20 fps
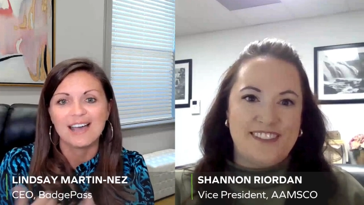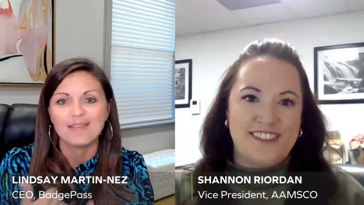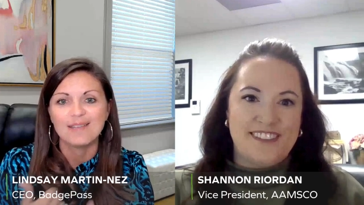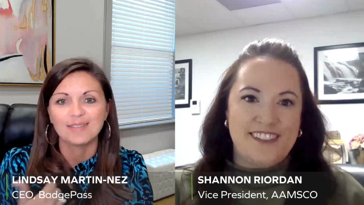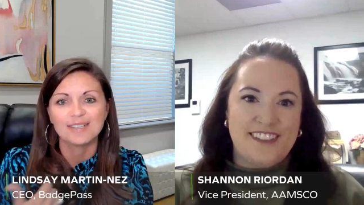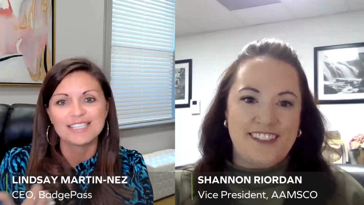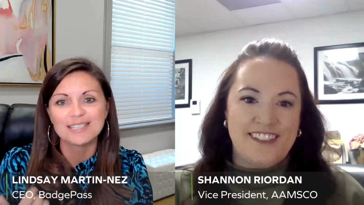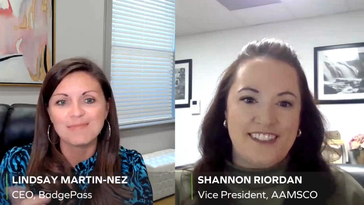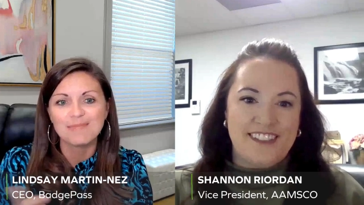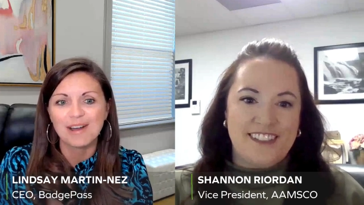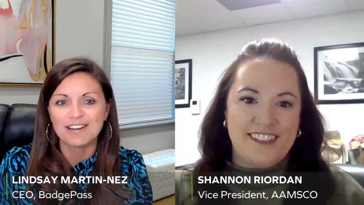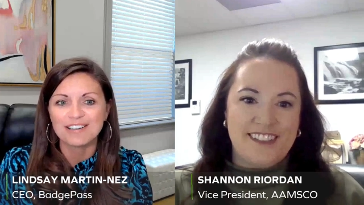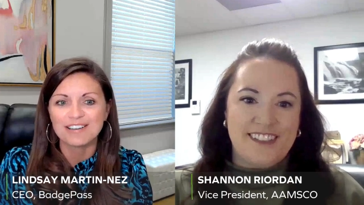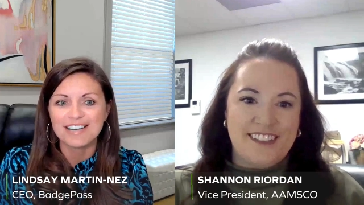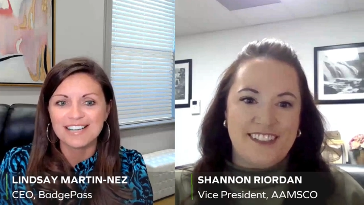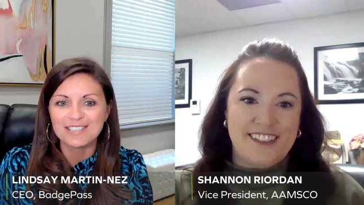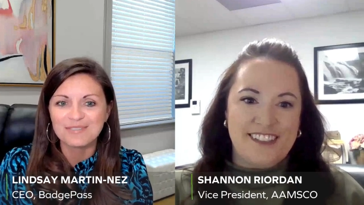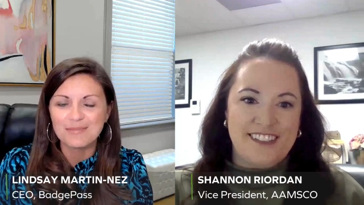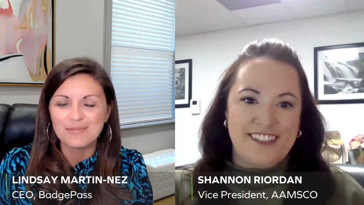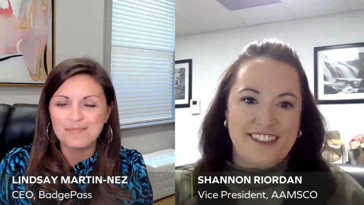Speaker 1: I'm Lindsay
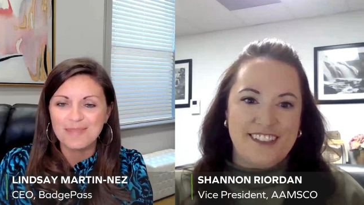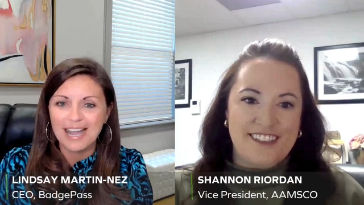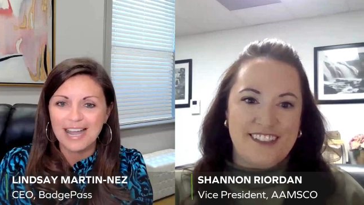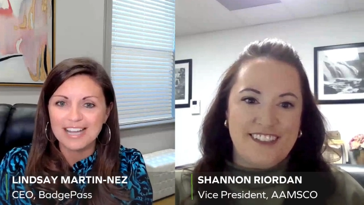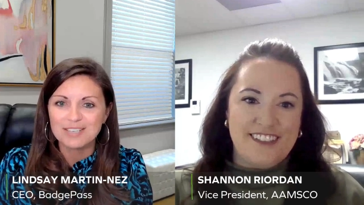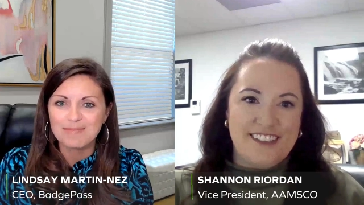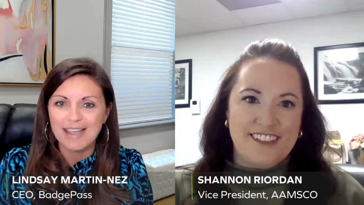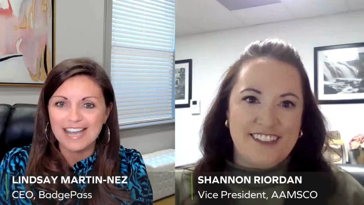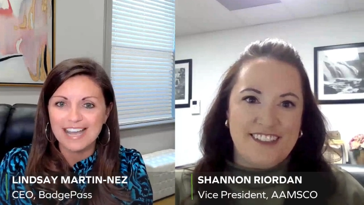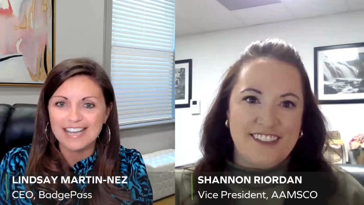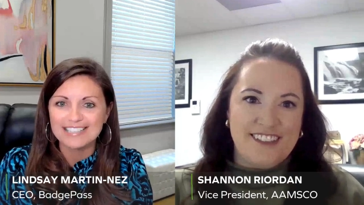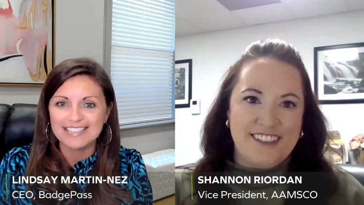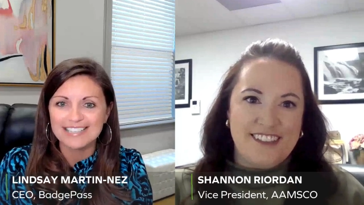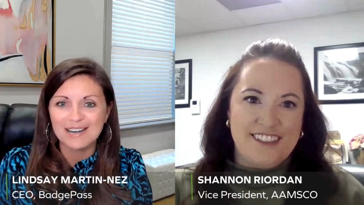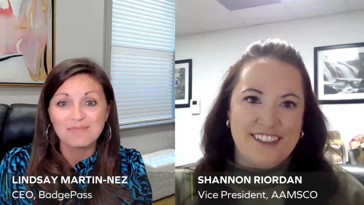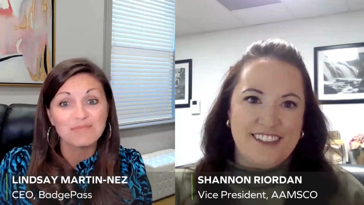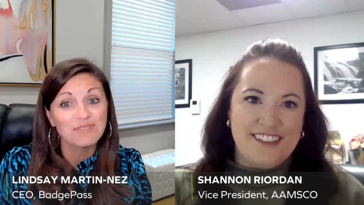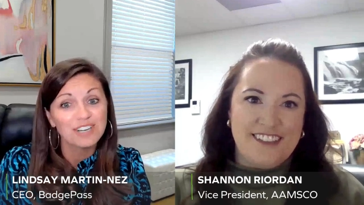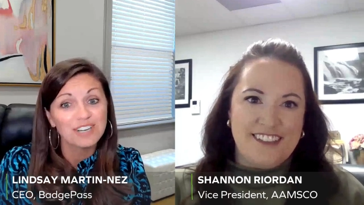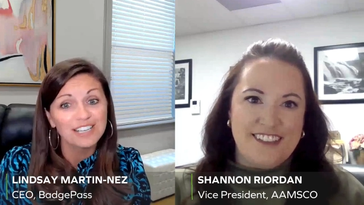Martin-Nez from BadgePass,
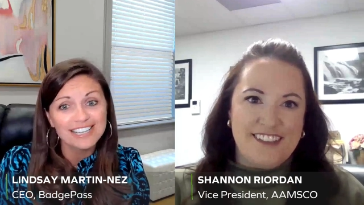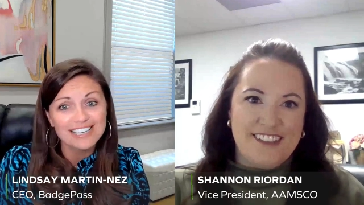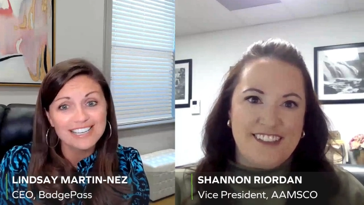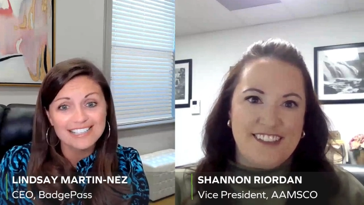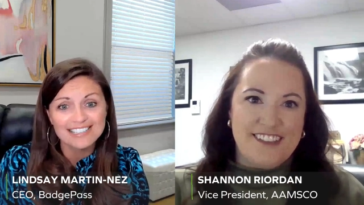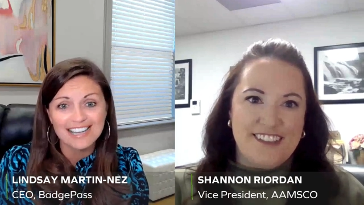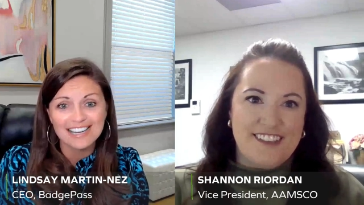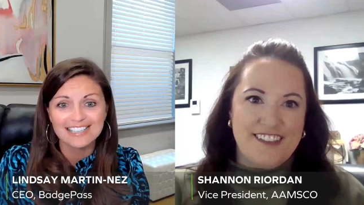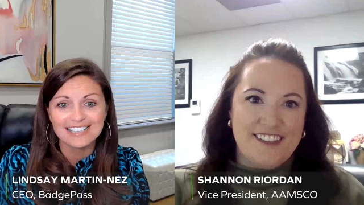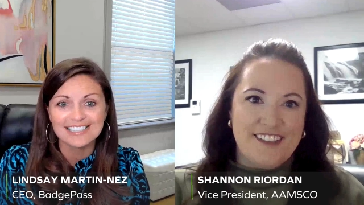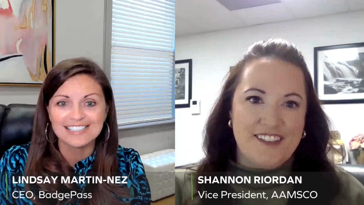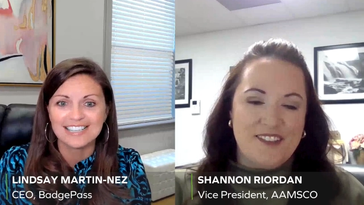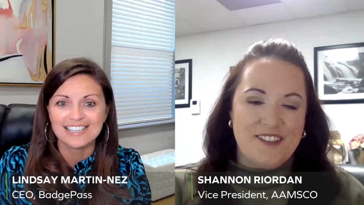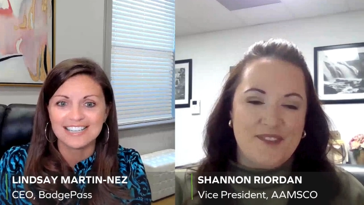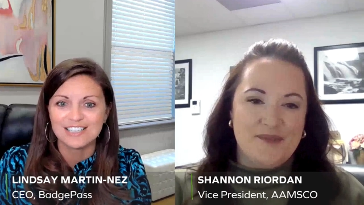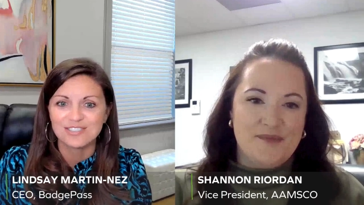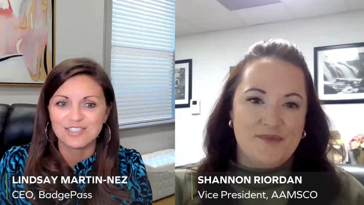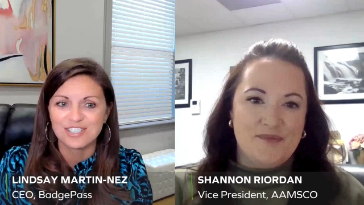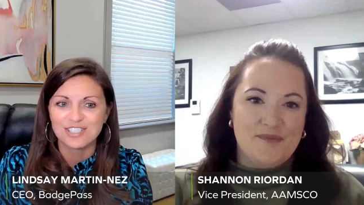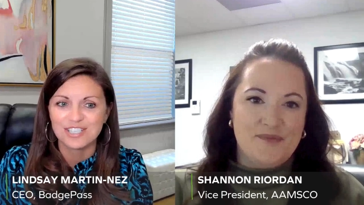and I'm really excited
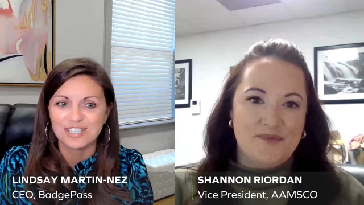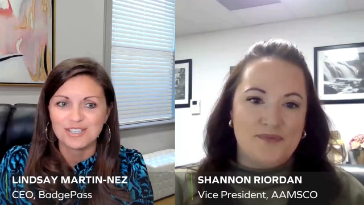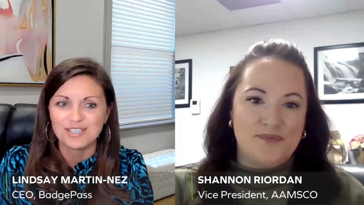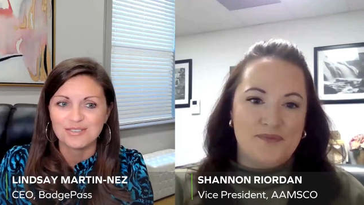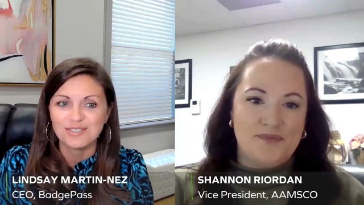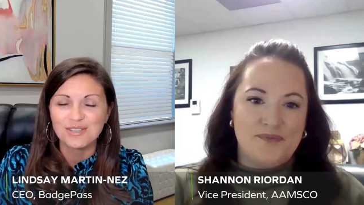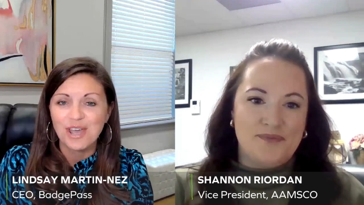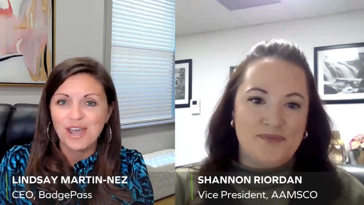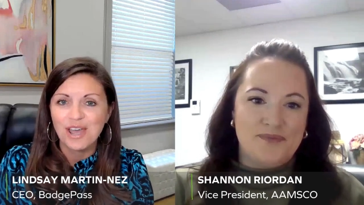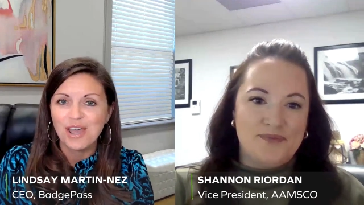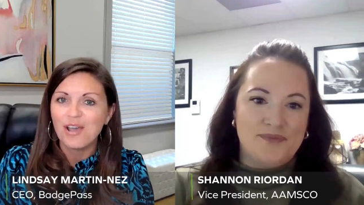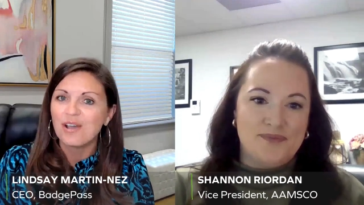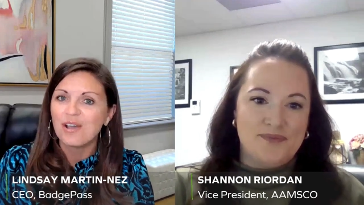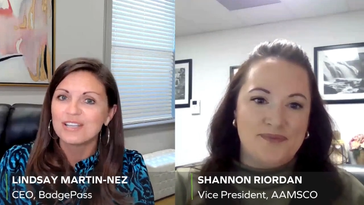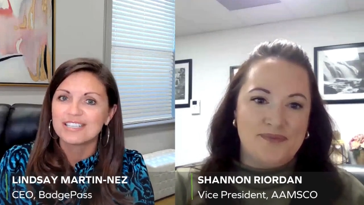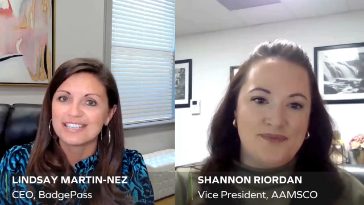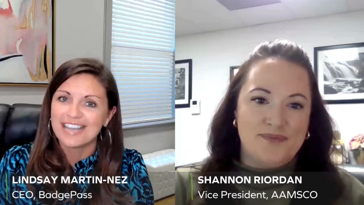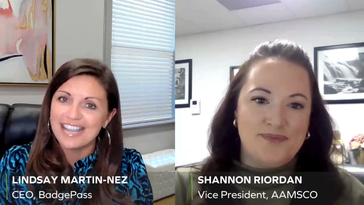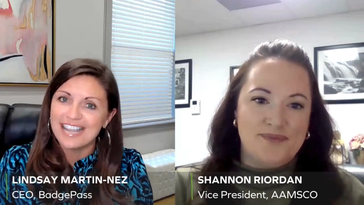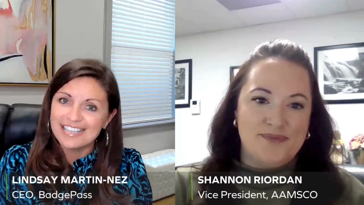to introduce
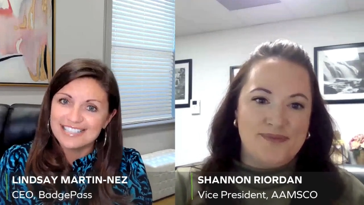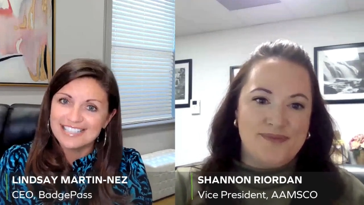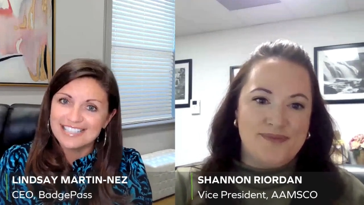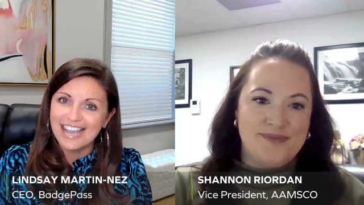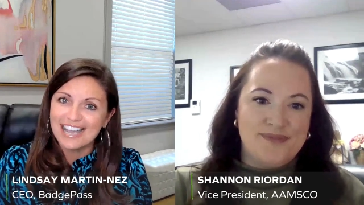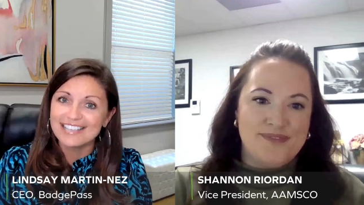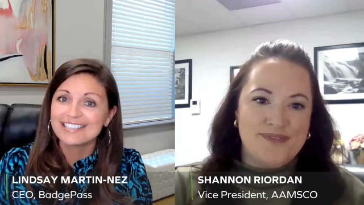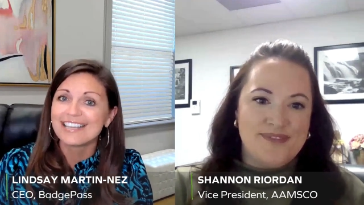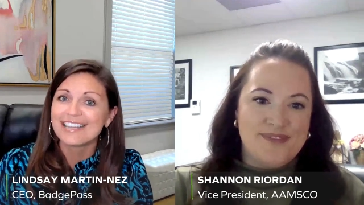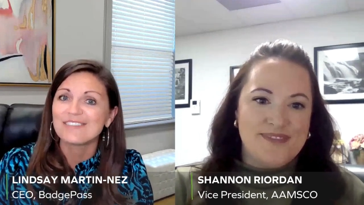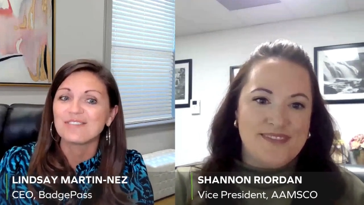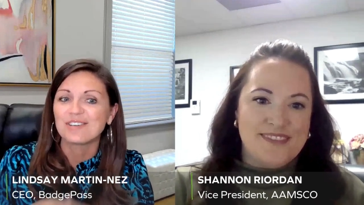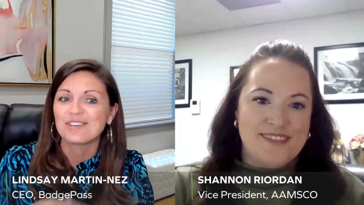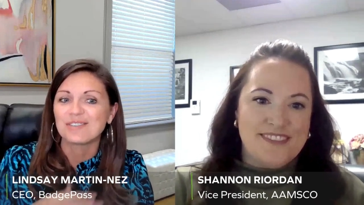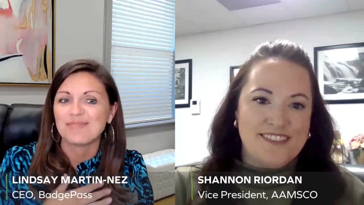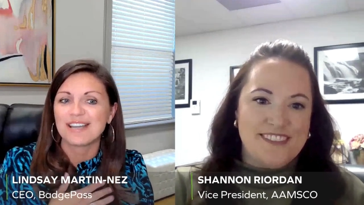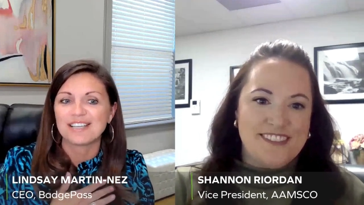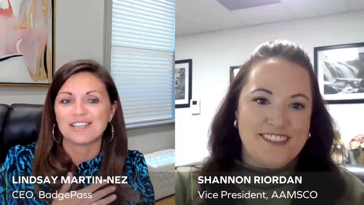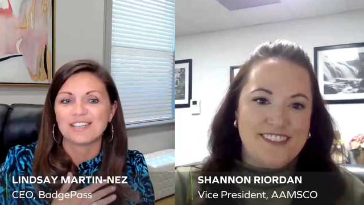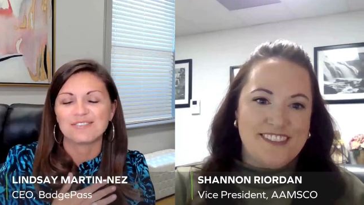today's guest and
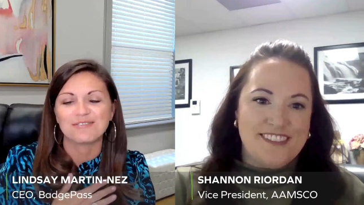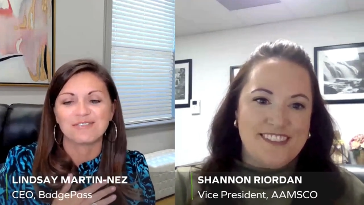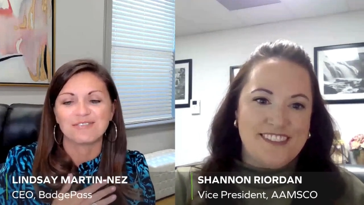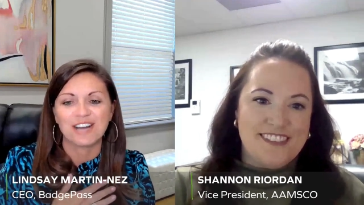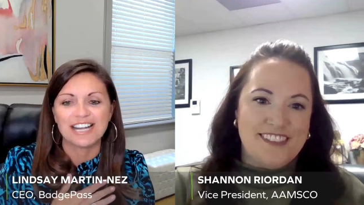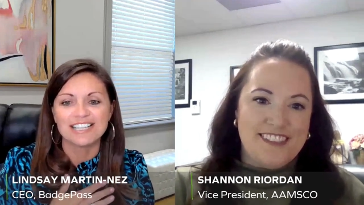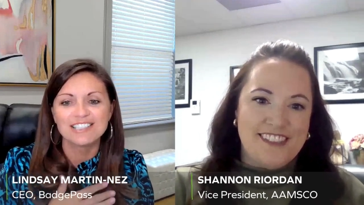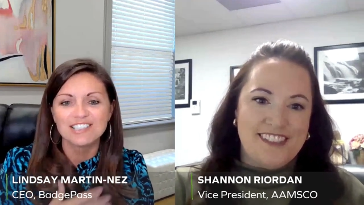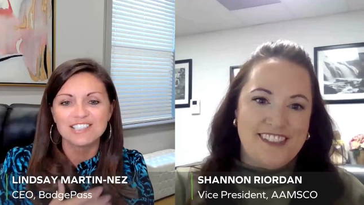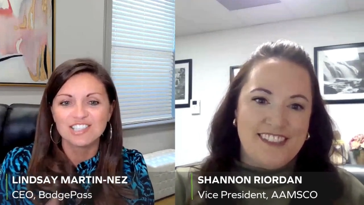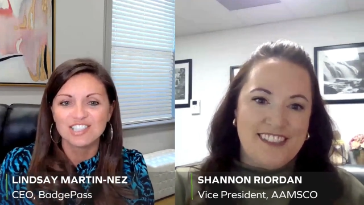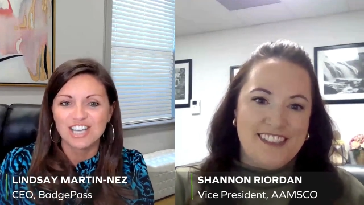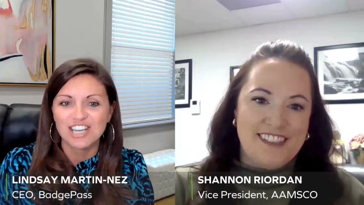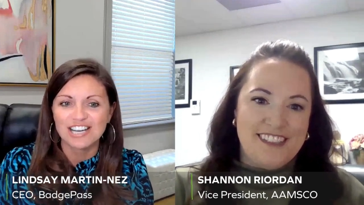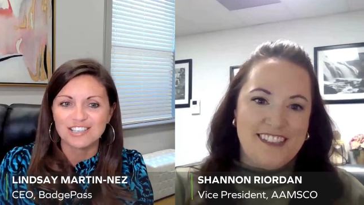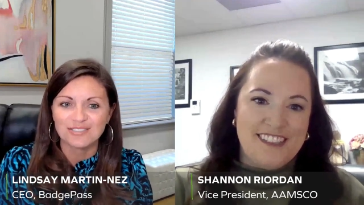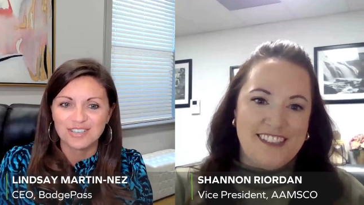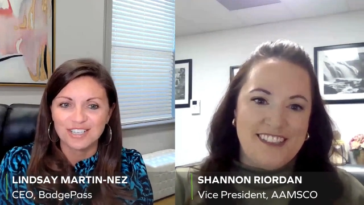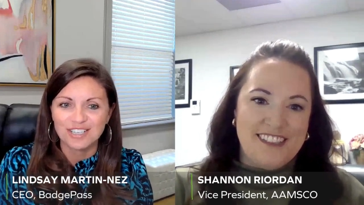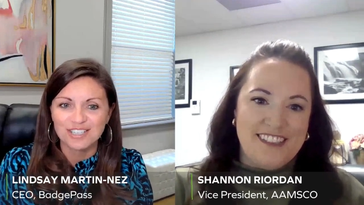one of my good friends,
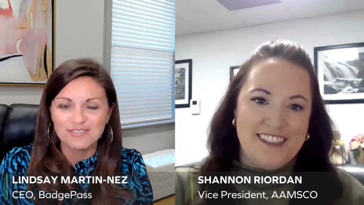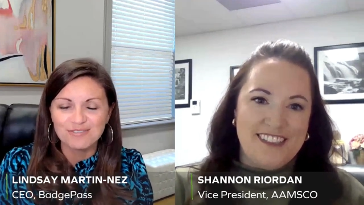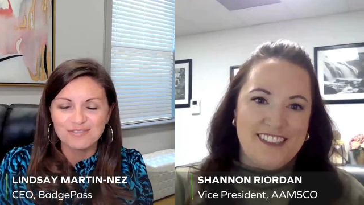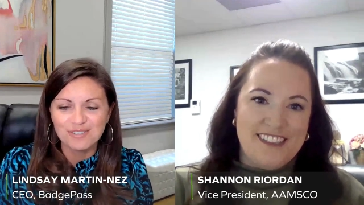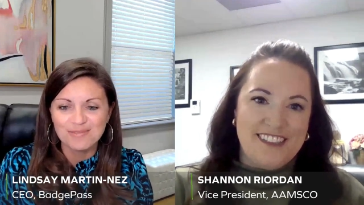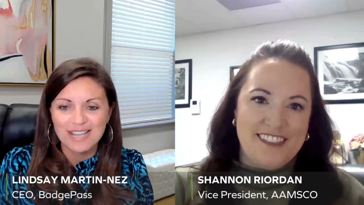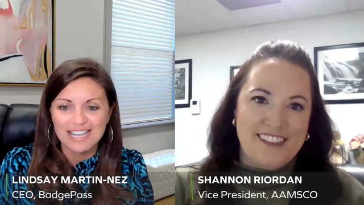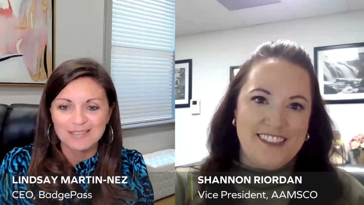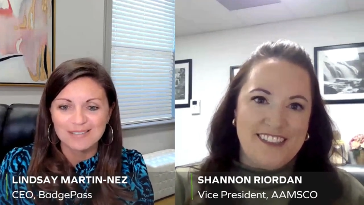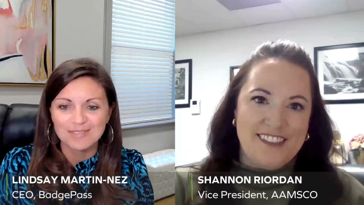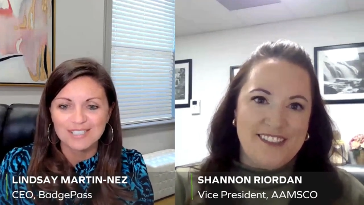Shannon Riordan from